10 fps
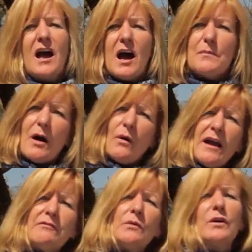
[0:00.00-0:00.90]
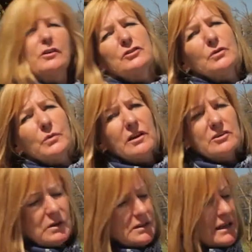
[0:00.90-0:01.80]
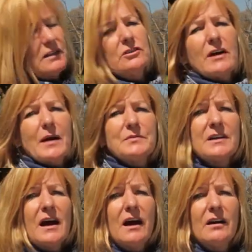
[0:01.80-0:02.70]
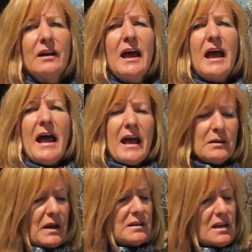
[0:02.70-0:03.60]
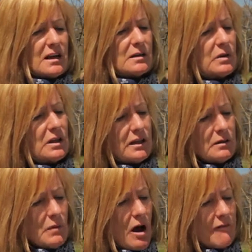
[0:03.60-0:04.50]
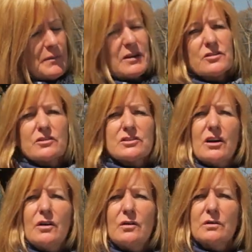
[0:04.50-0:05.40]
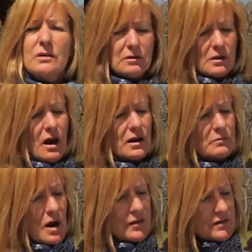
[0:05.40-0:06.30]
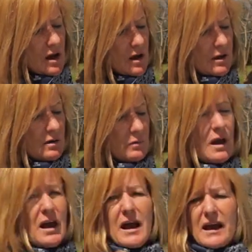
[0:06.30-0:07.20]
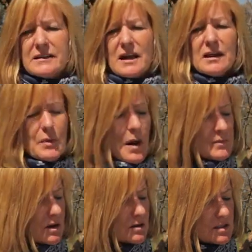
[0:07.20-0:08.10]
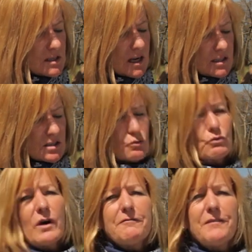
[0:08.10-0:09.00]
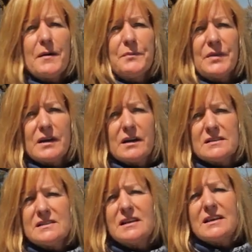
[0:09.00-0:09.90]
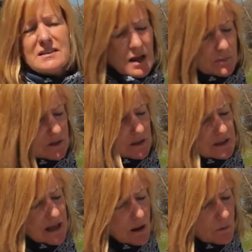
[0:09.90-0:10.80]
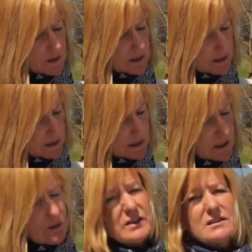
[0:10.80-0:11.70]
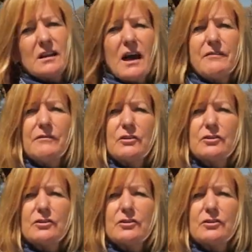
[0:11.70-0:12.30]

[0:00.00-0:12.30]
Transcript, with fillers: About every one or two weeks, you want to take the traps down and maintain them, clean them off, make sure there's no little codling moths on them, and take a popsicle stick and just rough up the sticky substance, and that will increase the life of your